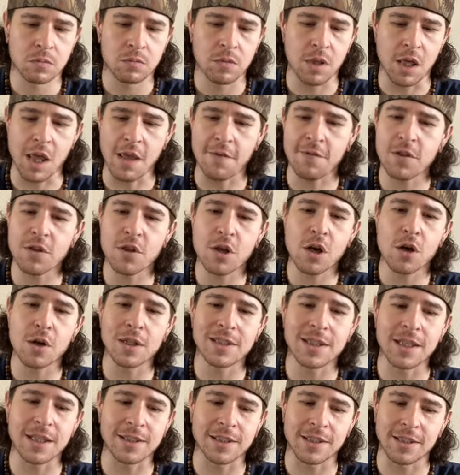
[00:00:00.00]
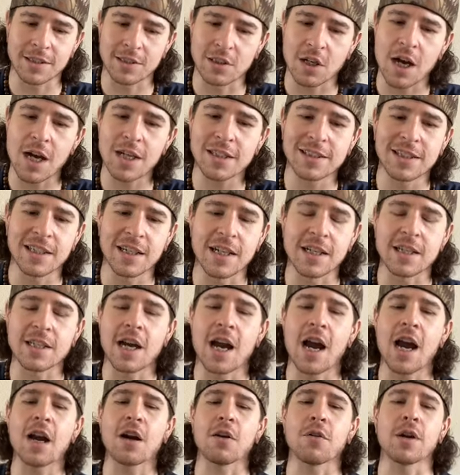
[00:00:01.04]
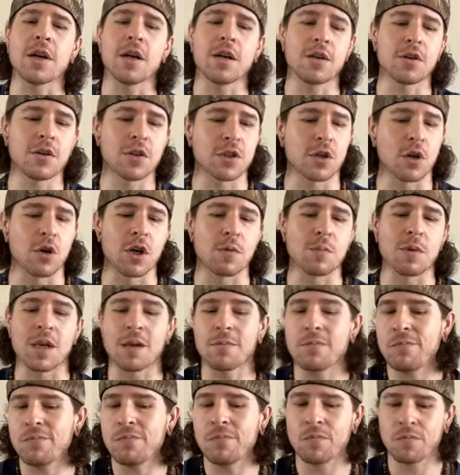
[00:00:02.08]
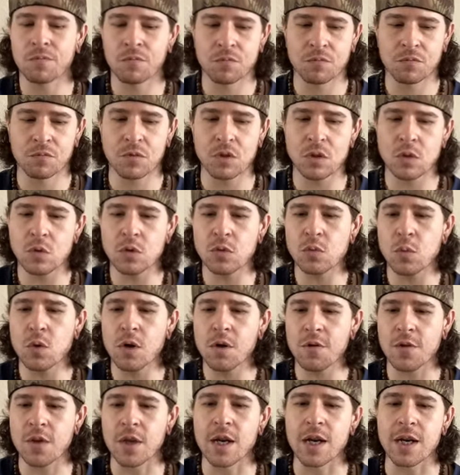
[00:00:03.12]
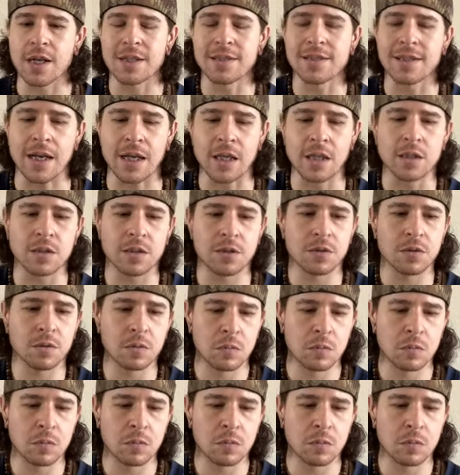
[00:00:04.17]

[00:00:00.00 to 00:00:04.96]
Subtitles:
Even though it's exhausting and tiring, you're showing me it's worth it in a sense.